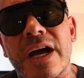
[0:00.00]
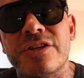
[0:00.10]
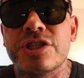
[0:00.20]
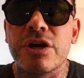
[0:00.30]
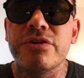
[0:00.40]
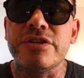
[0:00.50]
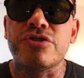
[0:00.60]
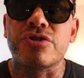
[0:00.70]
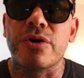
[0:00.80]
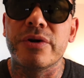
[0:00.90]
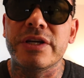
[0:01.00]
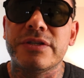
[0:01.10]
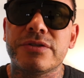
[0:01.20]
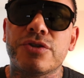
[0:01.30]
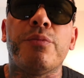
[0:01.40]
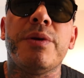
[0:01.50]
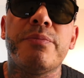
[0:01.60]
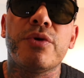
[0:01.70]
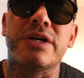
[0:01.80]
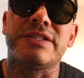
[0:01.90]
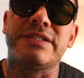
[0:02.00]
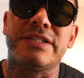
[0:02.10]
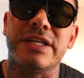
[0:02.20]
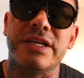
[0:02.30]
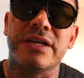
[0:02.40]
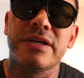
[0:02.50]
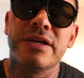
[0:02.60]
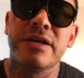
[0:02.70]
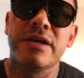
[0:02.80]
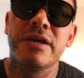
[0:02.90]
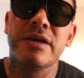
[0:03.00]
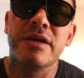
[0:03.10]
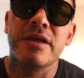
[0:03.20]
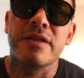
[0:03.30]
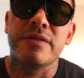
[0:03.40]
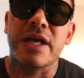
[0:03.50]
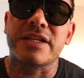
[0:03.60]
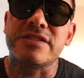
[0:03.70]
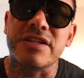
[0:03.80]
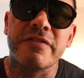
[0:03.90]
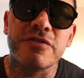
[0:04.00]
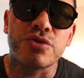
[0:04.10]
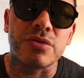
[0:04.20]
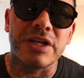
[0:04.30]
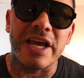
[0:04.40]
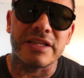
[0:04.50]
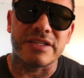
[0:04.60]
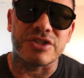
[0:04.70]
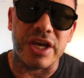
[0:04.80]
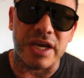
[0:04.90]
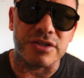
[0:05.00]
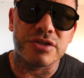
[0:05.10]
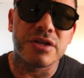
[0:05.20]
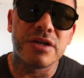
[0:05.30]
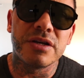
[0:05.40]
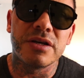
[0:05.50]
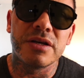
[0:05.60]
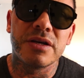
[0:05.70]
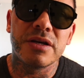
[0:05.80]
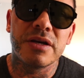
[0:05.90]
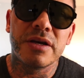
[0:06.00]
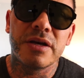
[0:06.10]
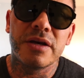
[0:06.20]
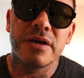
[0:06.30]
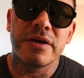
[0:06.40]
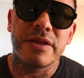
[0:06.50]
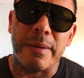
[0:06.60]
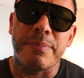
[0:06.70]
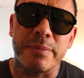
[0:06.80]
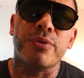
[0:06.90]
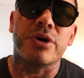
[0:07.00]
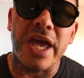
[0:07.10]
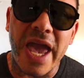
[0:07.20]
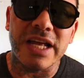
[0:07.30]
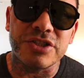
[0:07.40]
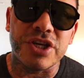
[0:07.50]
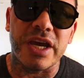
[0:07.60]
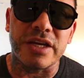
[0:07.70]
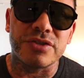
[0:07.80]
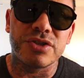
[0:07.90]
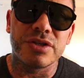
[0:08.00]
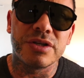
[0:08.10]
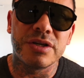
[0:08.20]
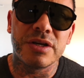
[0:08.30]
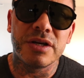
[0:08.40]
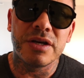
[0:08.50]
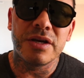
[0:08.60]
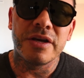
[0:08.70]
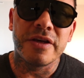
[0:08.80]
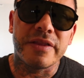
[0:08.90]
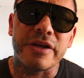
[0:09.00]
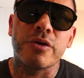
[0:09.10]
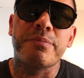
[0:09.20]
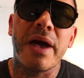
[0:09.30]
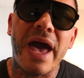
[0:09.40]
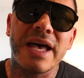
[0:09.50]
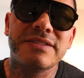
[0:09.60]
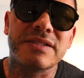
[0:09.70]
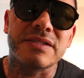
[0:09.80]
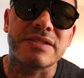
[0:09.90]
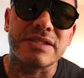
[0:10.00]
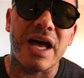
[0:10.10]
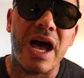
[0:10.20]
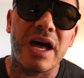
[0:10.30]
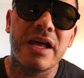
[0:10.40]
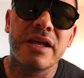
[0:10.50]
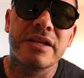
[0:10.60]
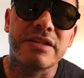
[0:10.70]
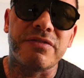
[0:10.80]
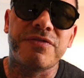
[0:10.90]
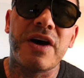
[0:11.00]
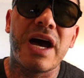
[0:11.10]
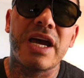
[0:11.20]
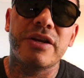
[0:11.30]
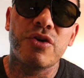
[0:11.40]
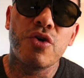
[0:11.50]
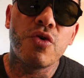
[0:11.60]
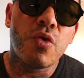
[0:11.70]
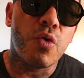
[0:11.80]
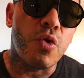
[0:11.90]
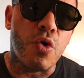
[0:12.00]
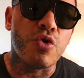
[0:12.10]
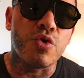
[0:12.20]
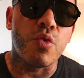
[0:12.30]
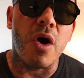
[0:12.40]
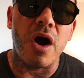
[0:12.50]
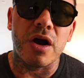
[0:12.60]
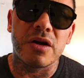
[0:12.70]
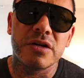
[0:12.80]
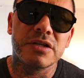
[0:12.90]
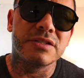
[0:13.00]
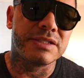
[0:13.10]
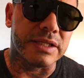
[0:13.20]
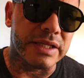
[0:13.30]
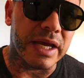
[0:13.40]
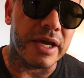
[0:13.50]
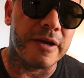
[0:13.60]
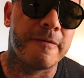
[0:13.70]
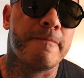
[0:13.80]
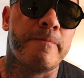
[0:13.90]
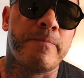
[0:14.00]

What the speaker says: I share these stories so people could see that it's never too late to change. That people can change. That your past does not define who you are today.